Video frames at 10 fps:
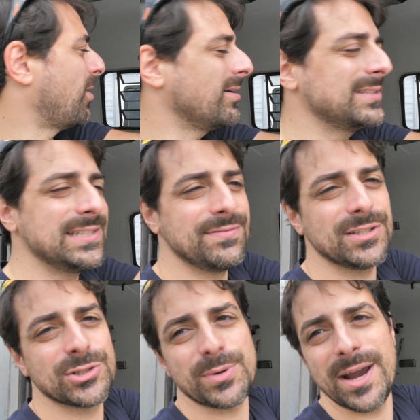Parts of the
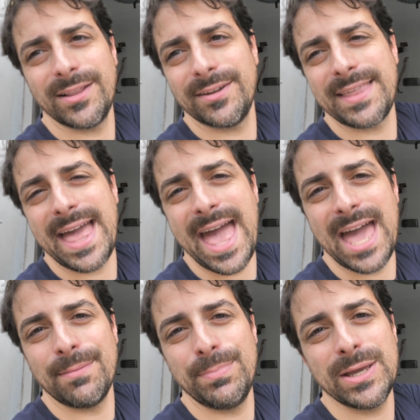trailer that
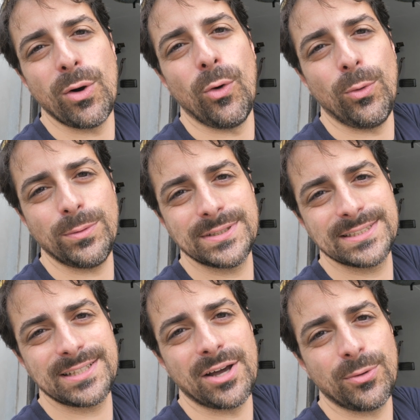had big
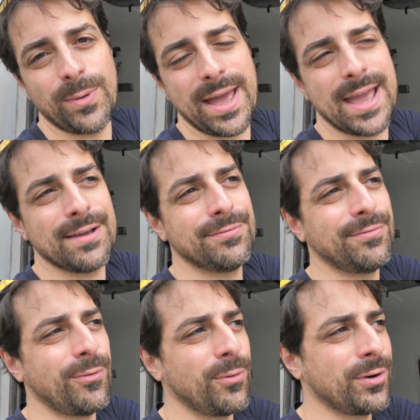holes cut away
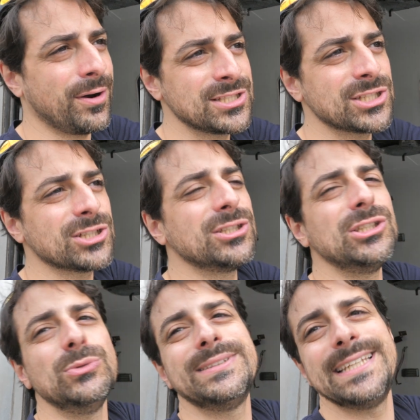for certain
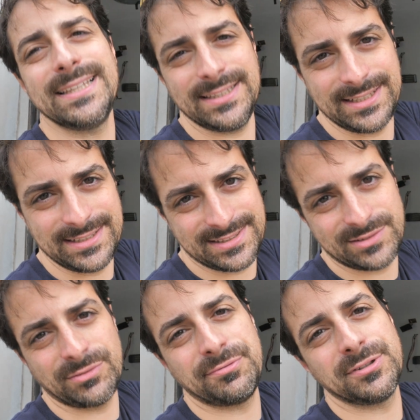utilities,
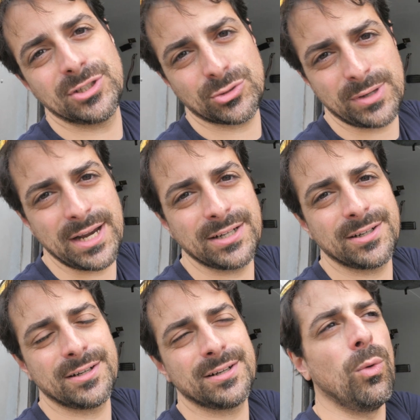
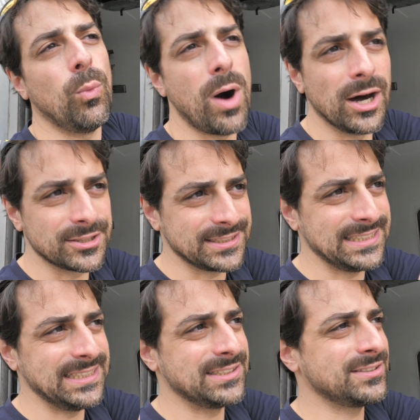refrigerator, water
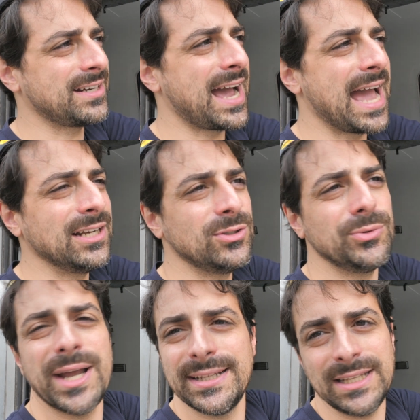heater, I do
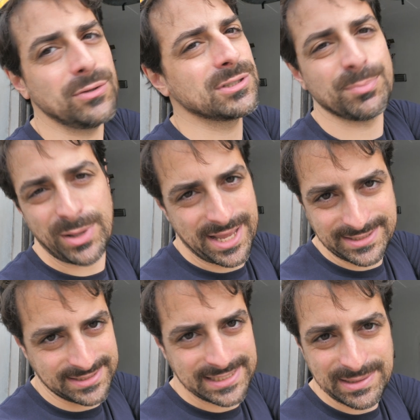not need those
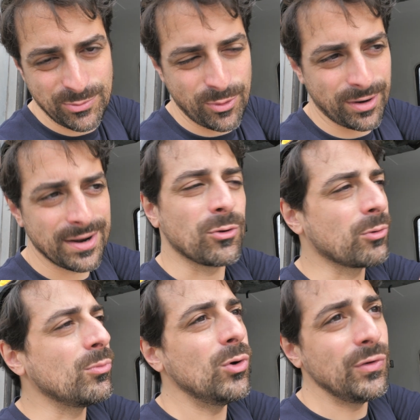appliances anymore.
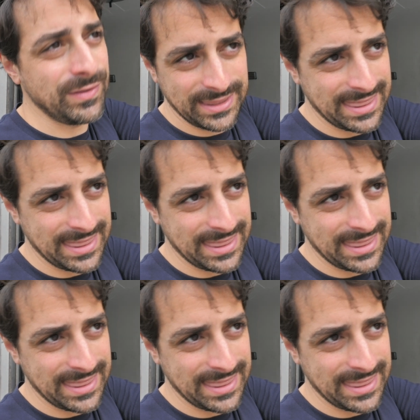Removing